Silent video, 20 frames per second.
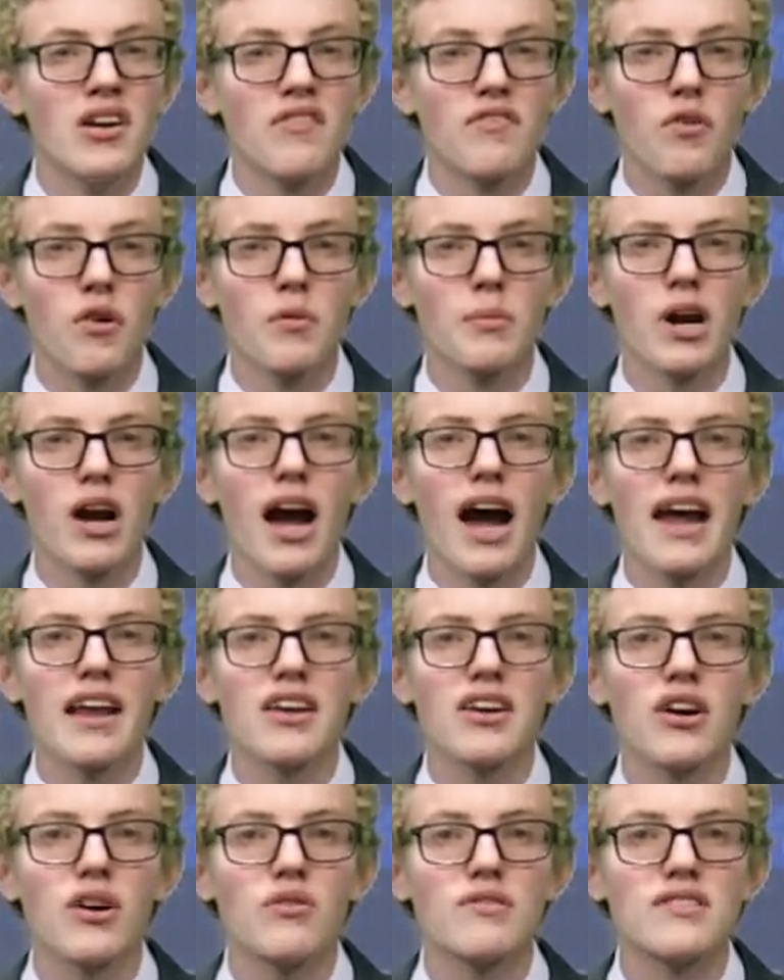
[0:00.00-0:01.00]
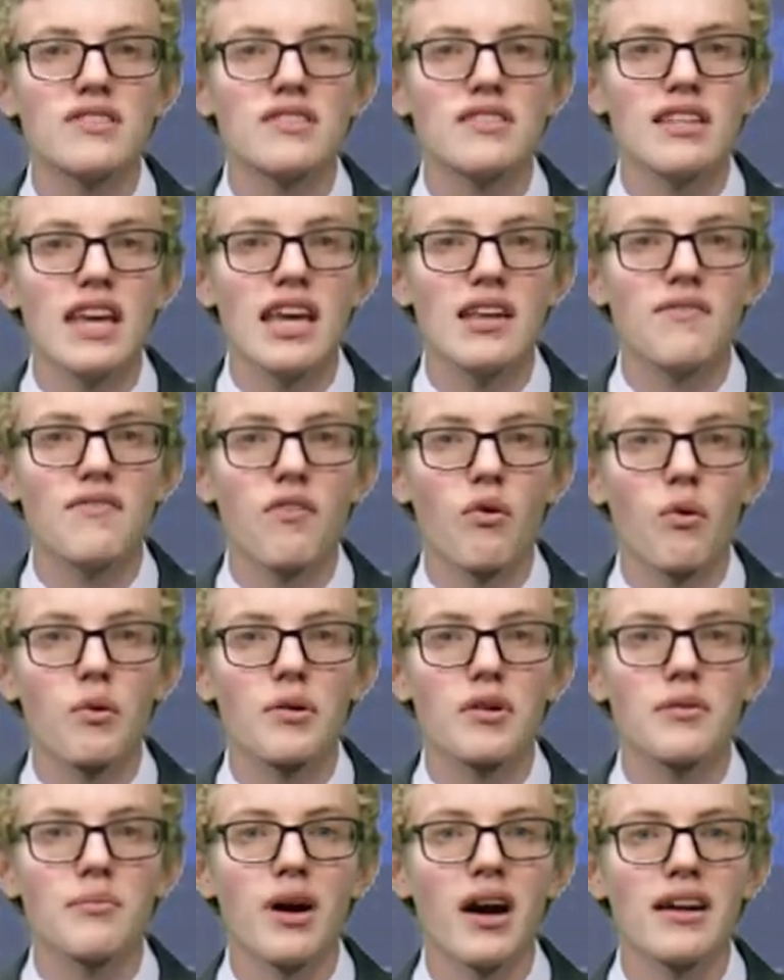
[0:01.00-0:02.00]
Former Idaho State
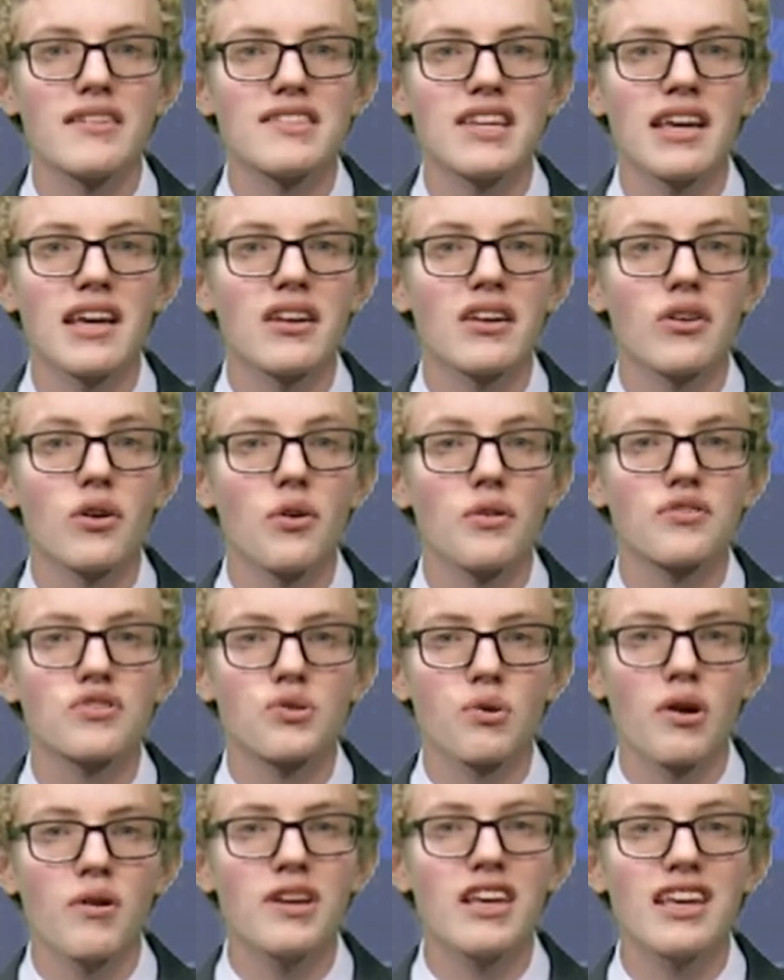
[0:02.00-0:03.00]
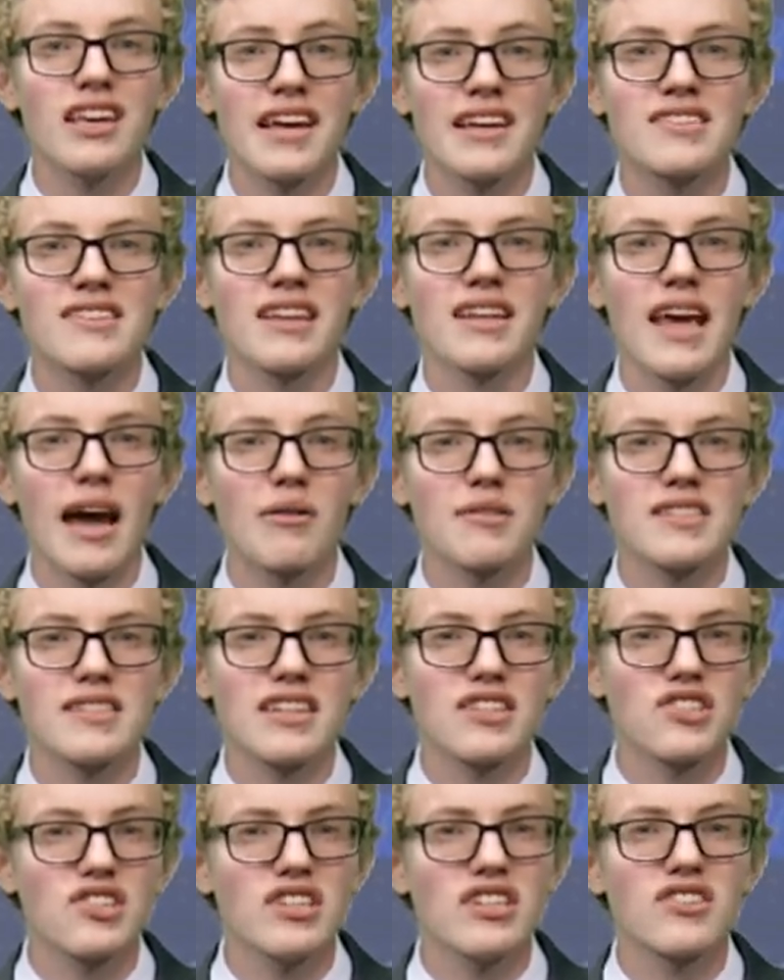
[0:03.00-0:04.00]
forward Montana Oltrogi has announced
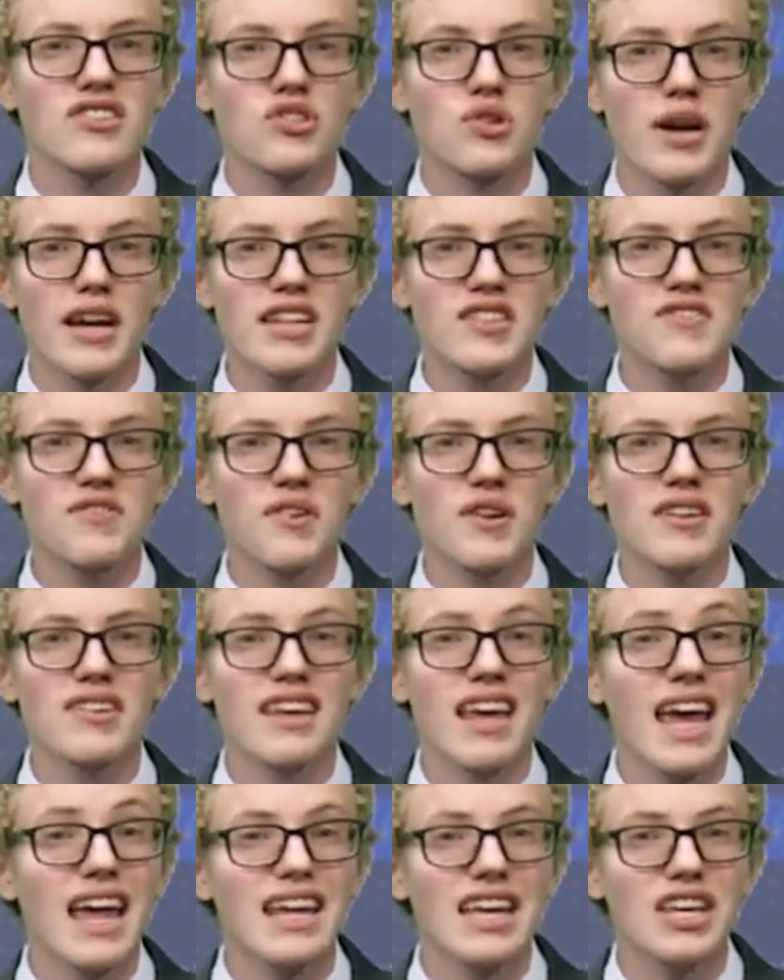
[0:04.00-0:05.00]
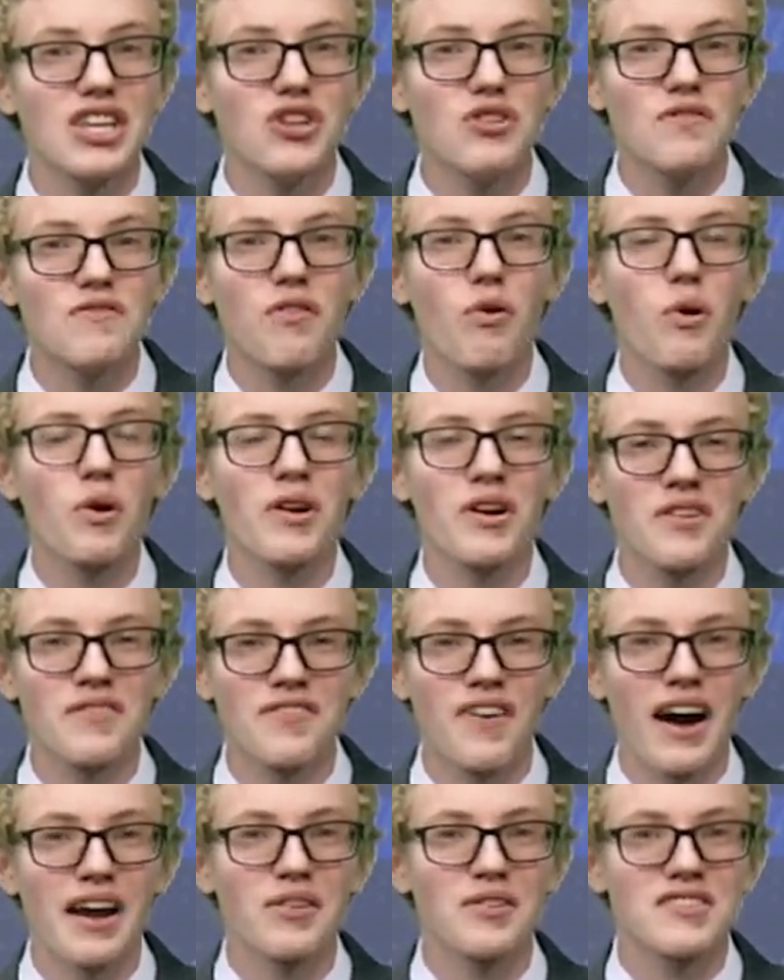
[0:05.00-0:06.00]
that she is transferring to NAU for her
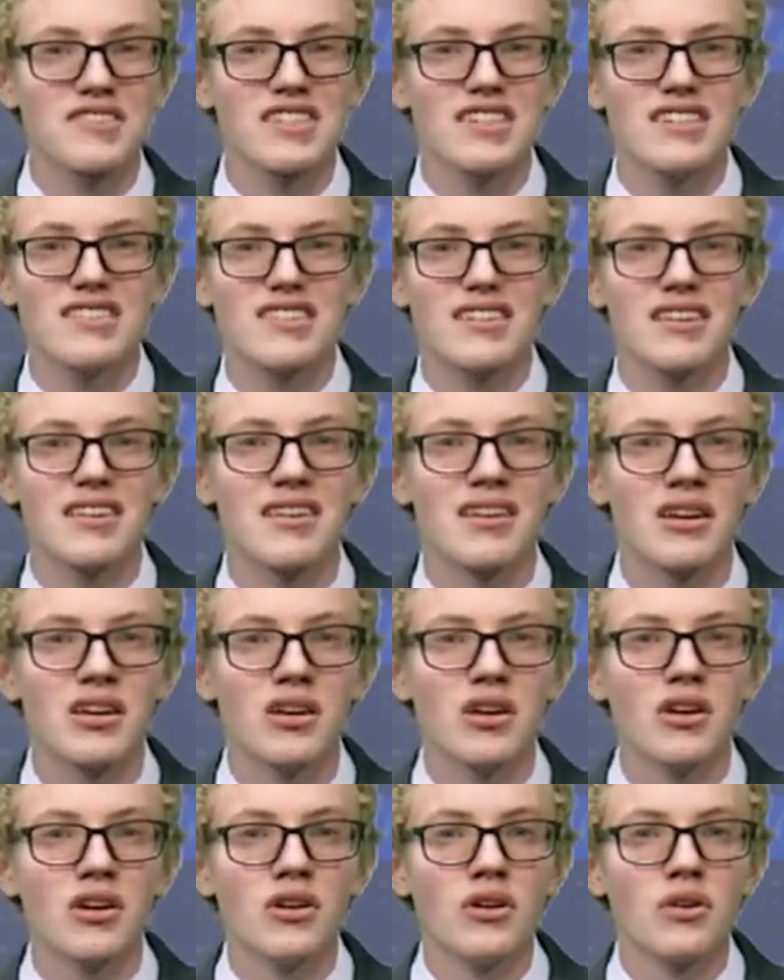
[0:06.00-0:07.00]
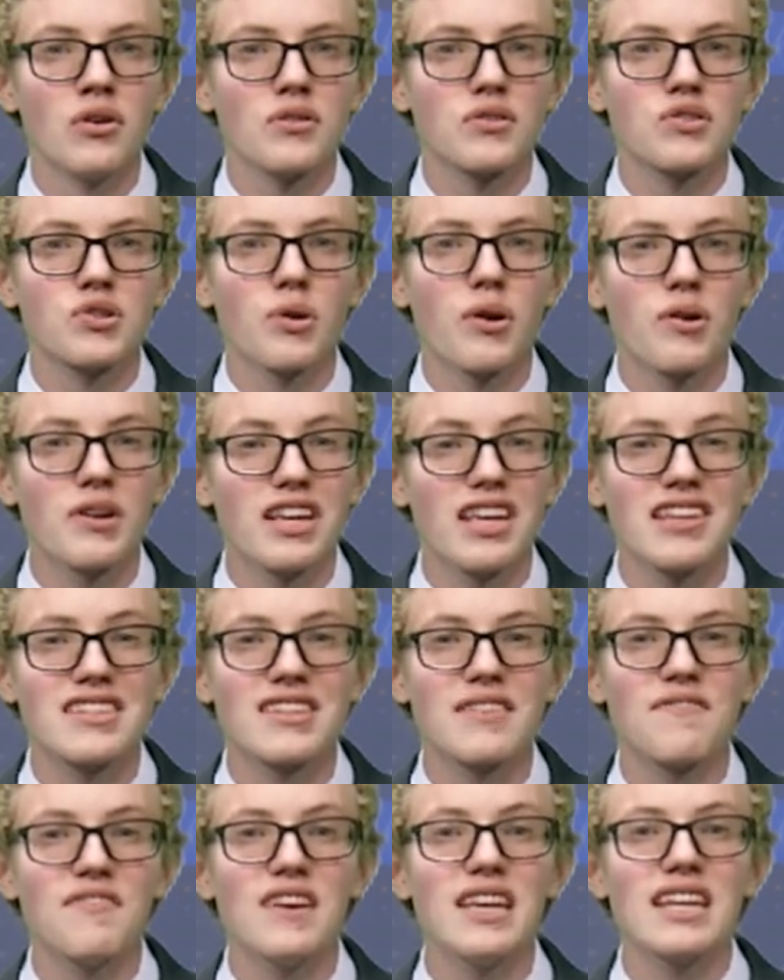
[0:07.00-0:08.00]
final season. Oltrogi
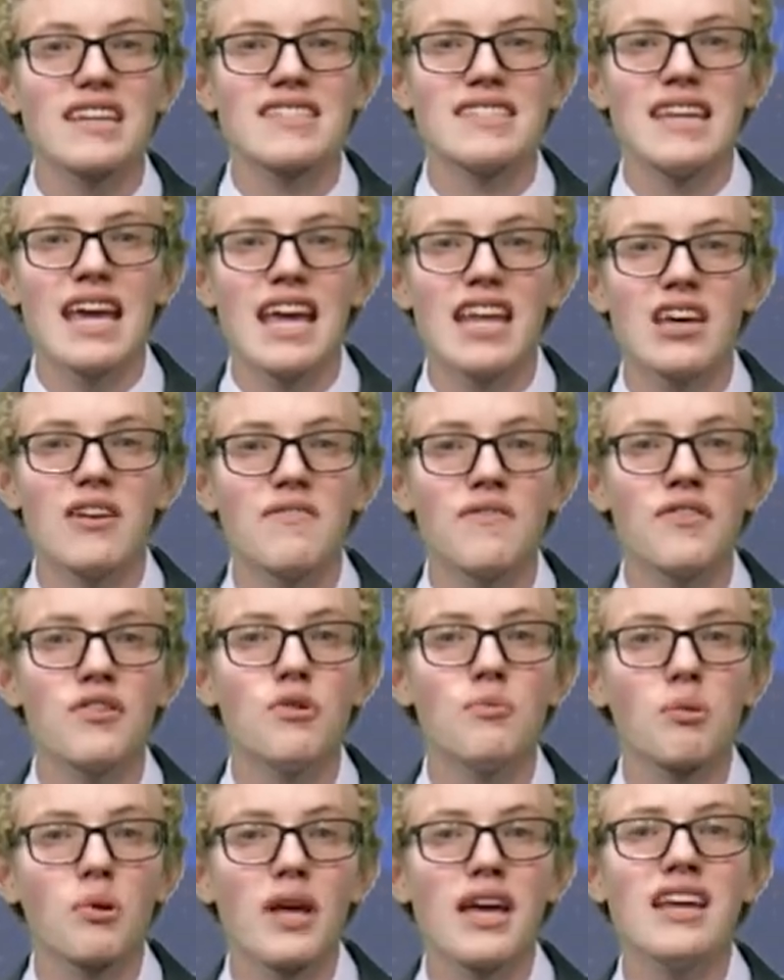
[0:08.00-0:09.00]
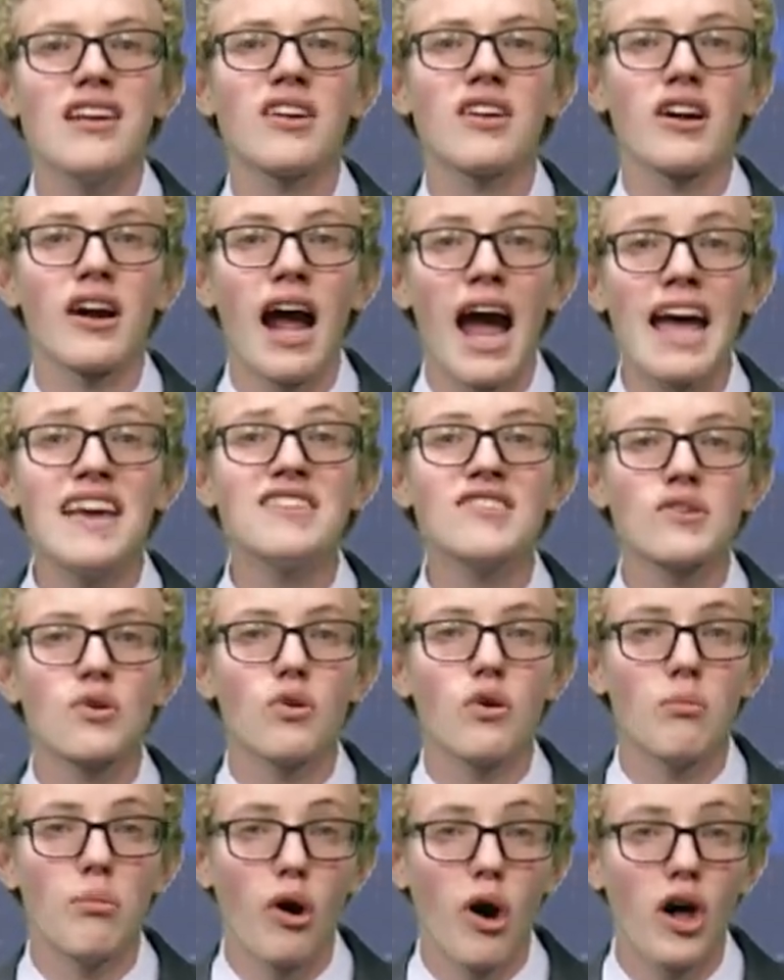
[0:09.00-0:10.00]
is a Phoenix native who played her high
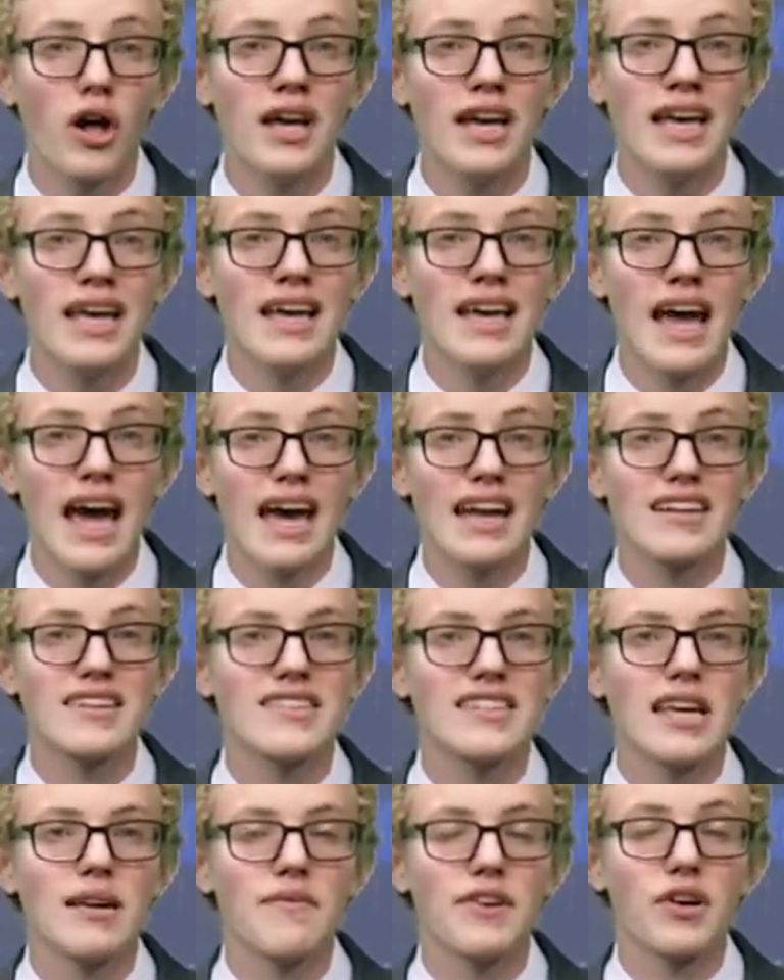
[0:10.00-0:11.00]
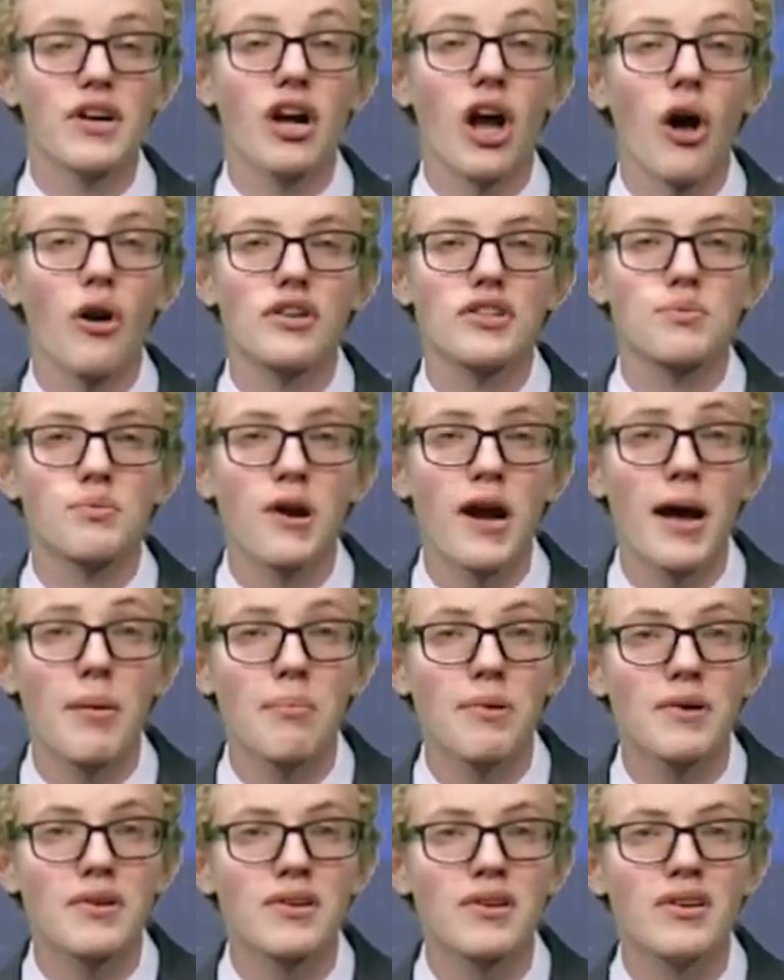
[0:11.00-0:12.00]
school ball at Xavier College Prep.